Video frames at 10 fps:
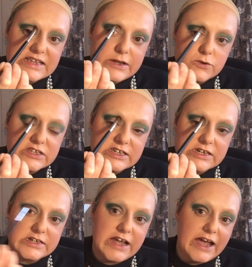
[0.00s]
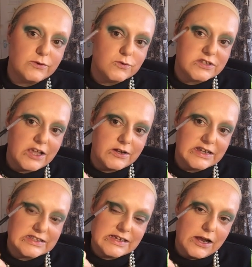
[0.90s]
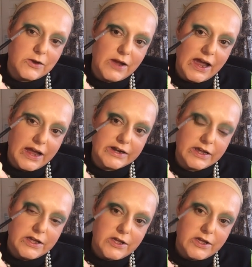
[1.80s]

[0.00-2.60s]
Hilton and also Lindsay Lohan.